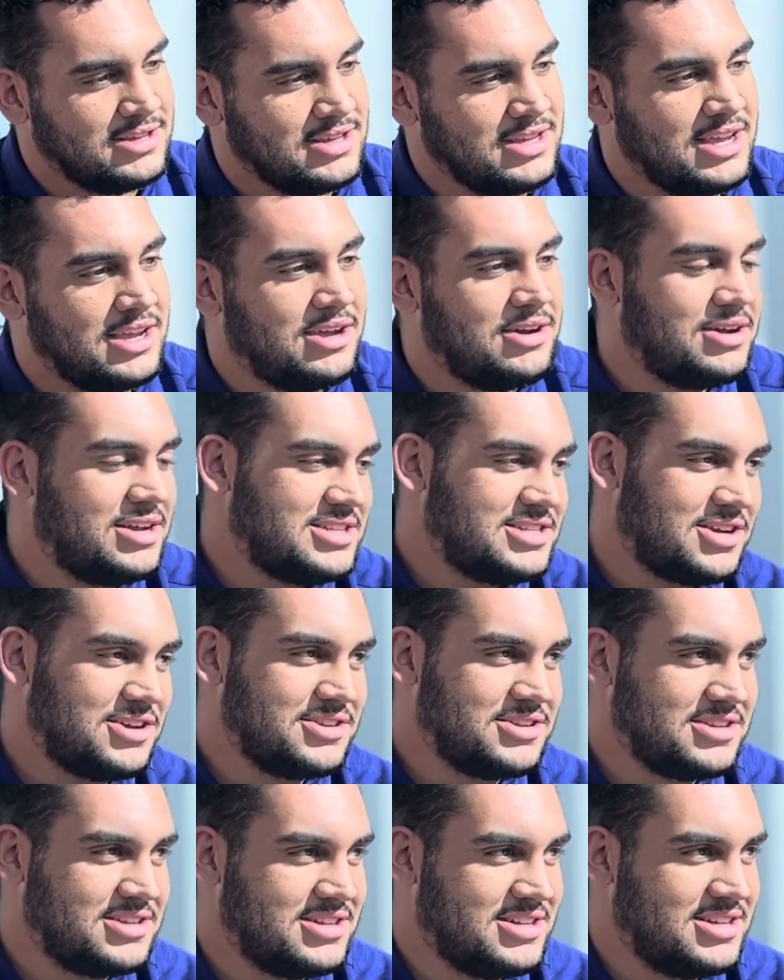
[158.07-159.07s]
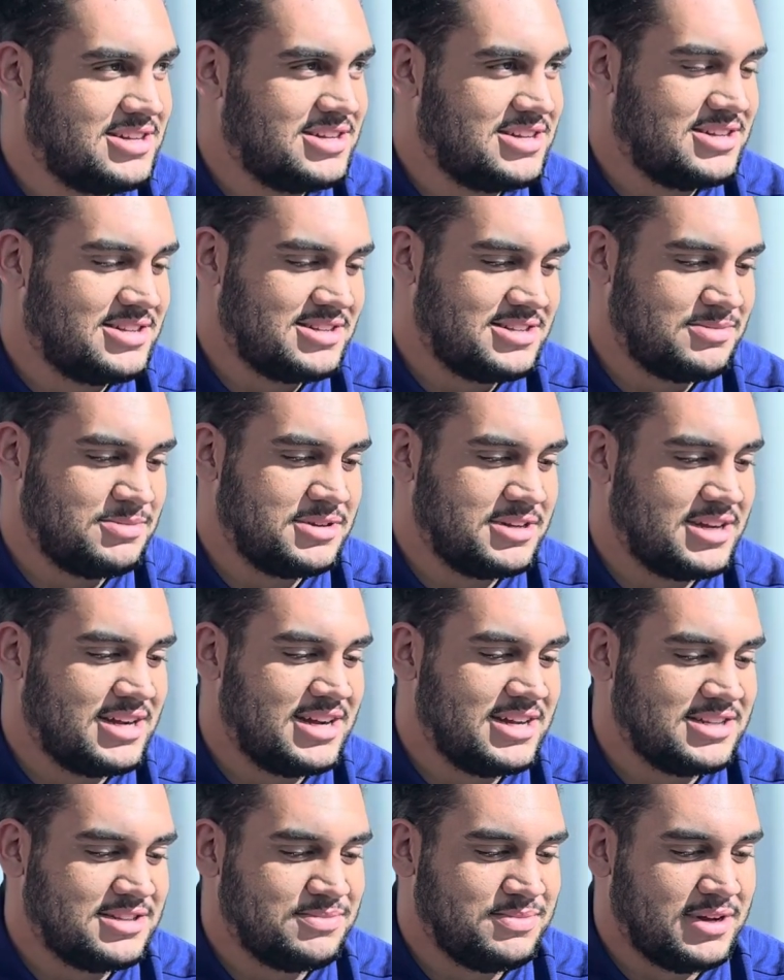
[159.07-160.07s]
Yeah, I talked to some of the
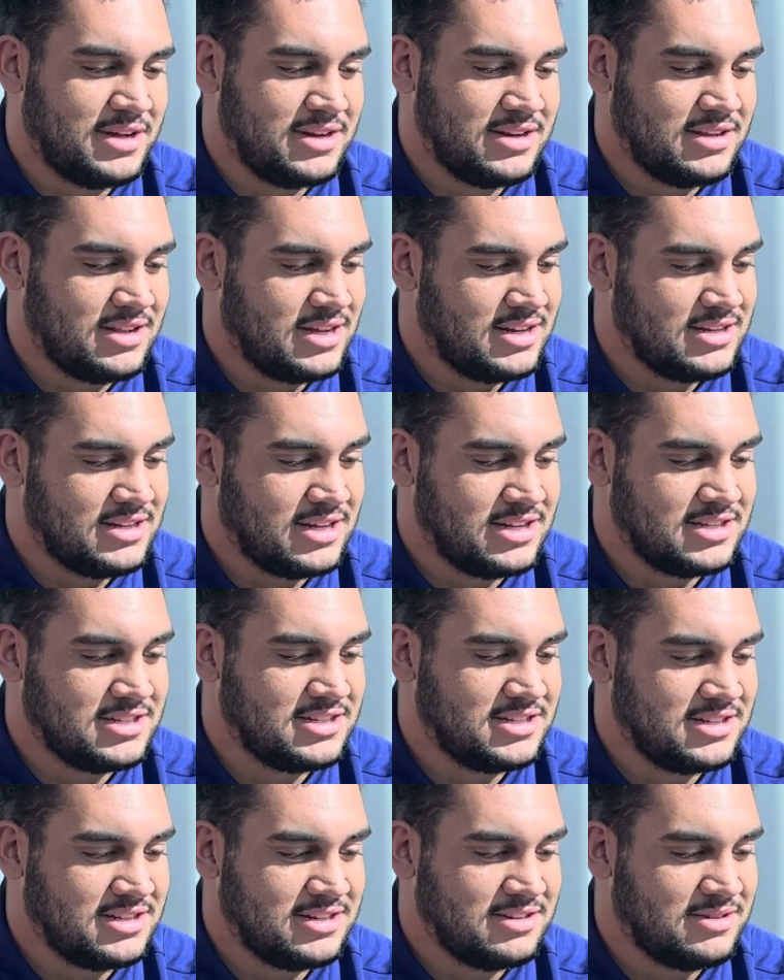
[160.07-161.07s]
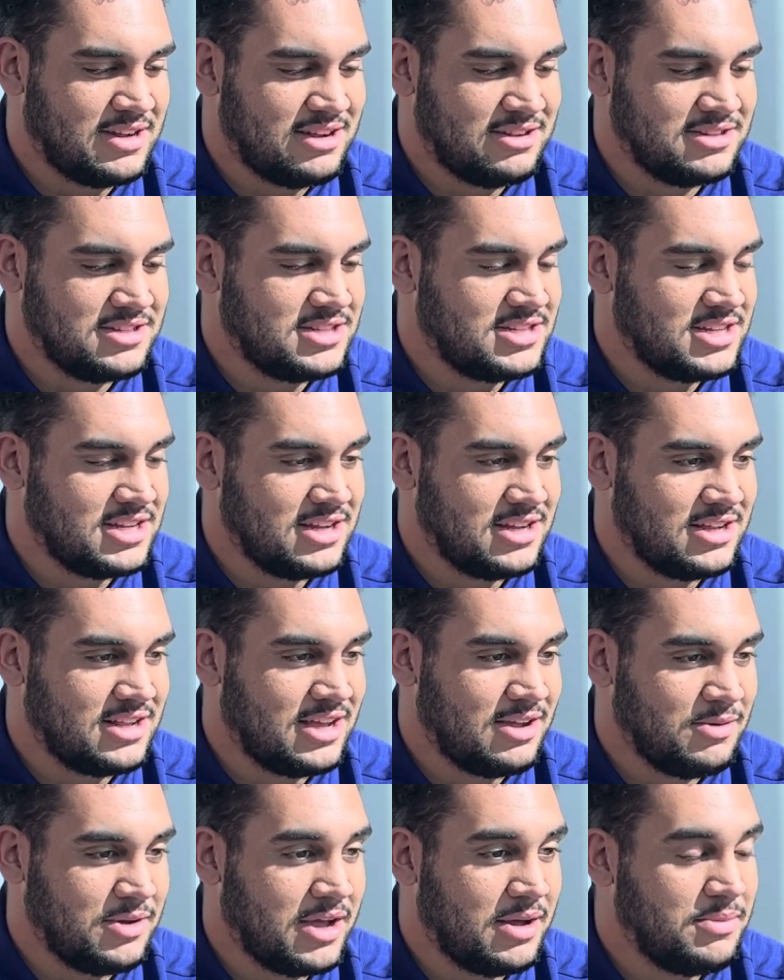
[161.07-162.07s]
guys about it, like Dustin. I was just saying,
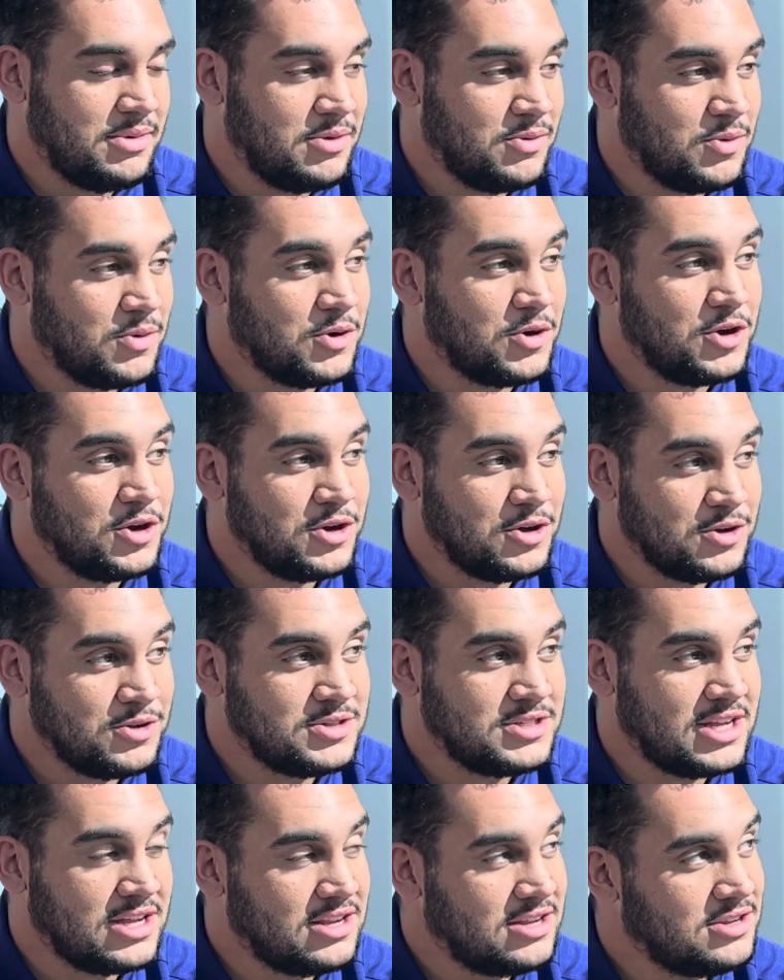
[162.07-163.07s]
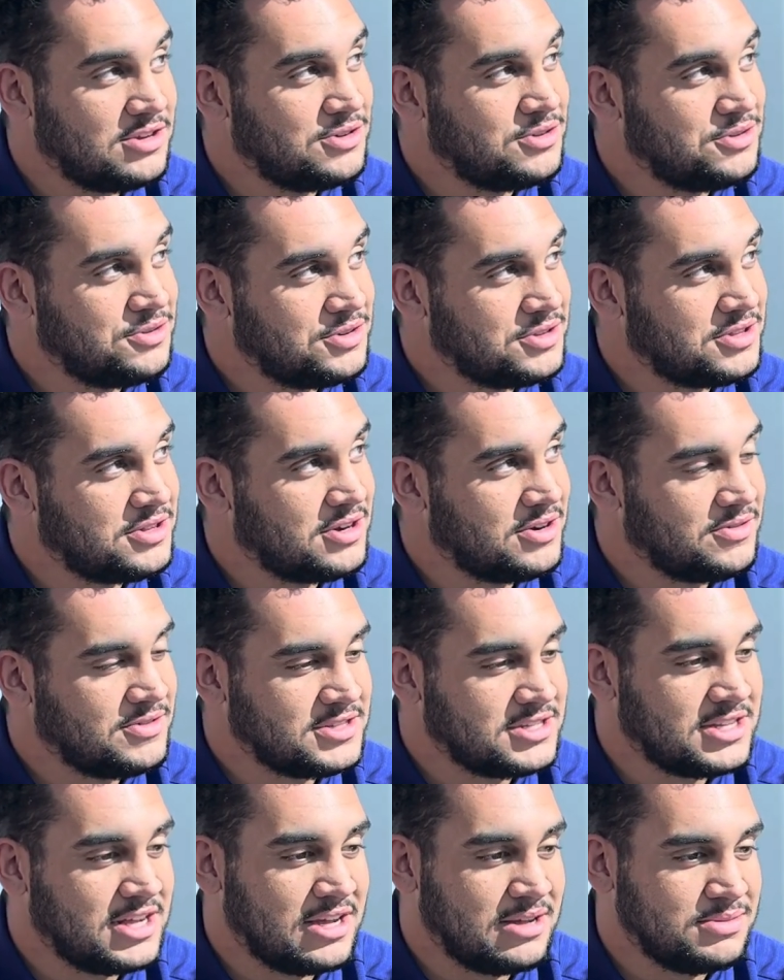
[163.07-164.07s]
like, we got to be real technical with our
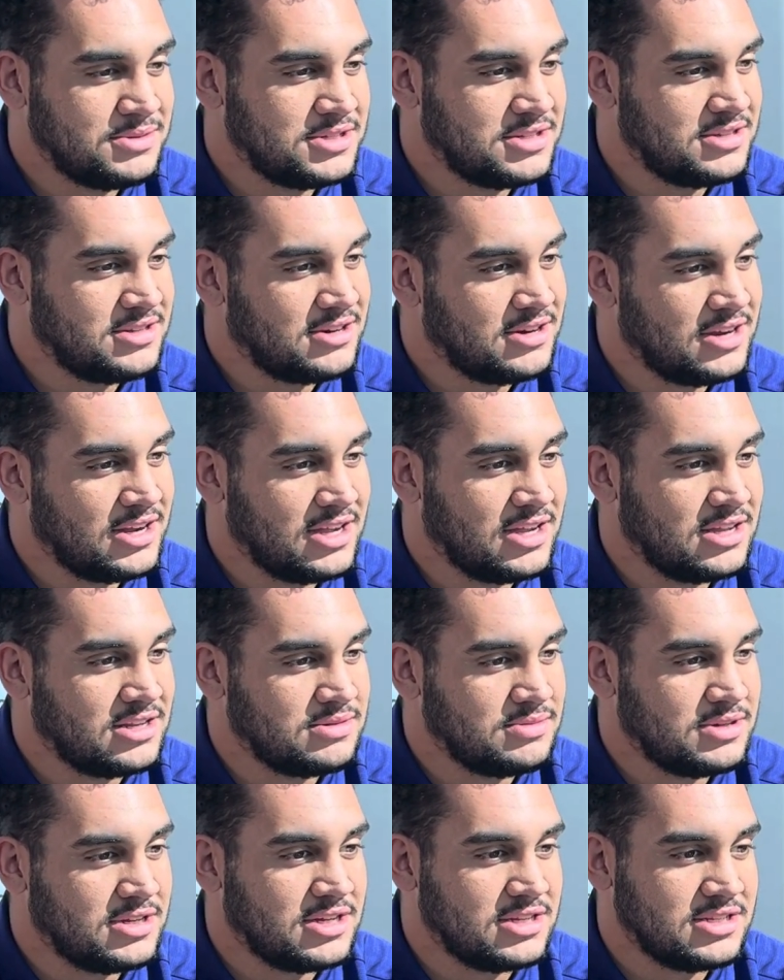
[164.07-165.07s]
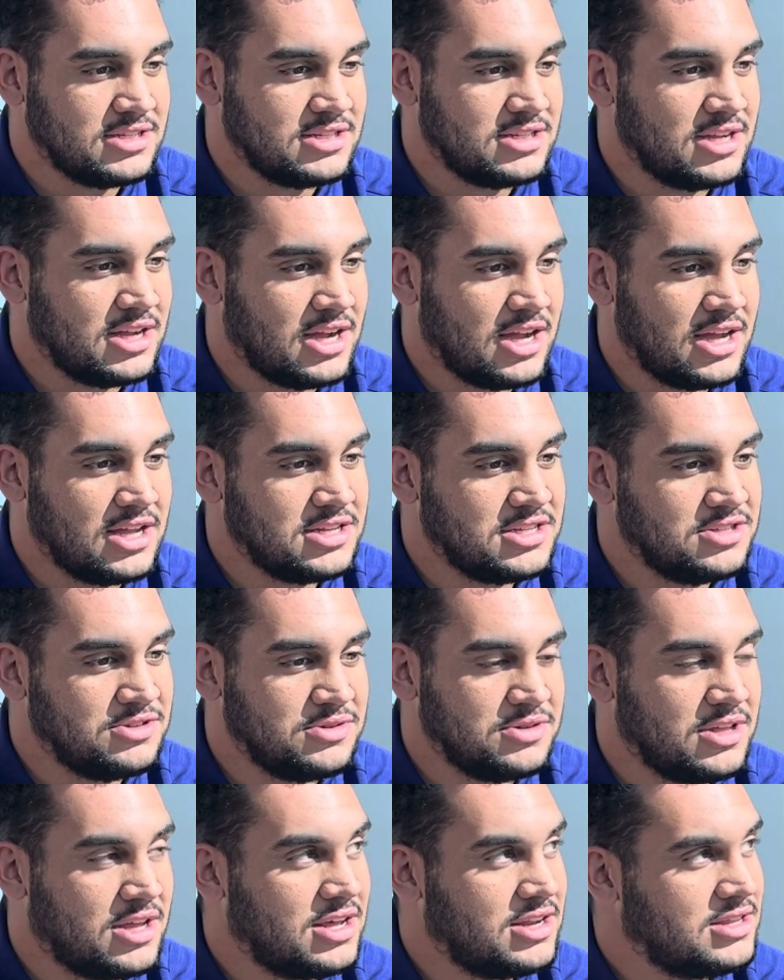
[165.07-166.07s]
steps and our hands because these guys do
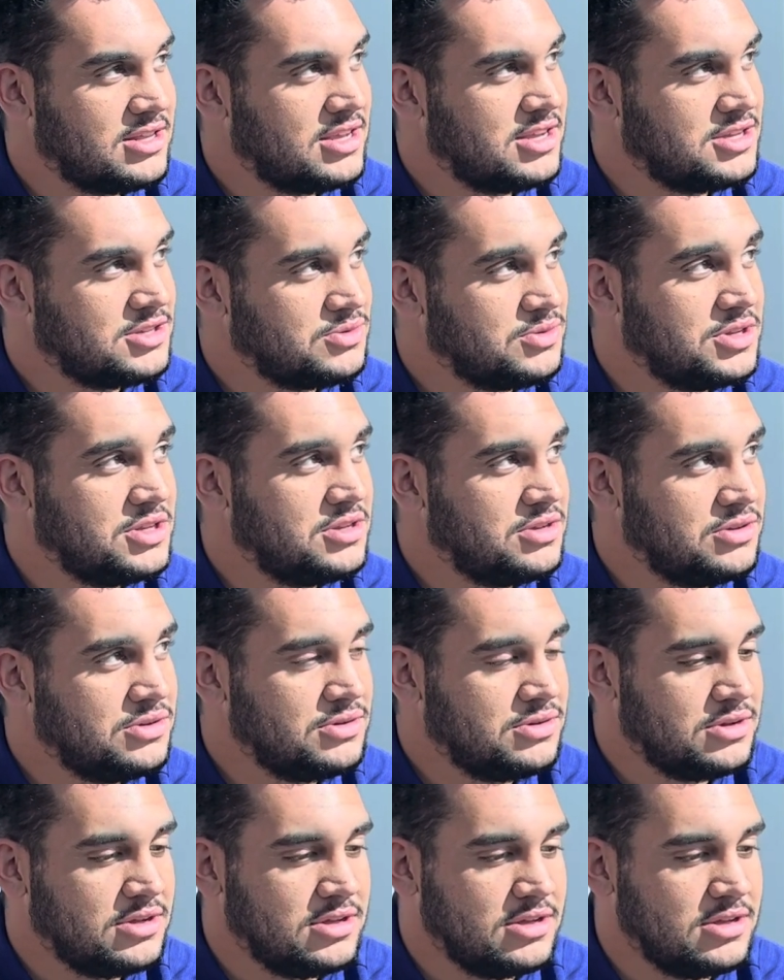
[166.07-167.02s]
a lot of things we do.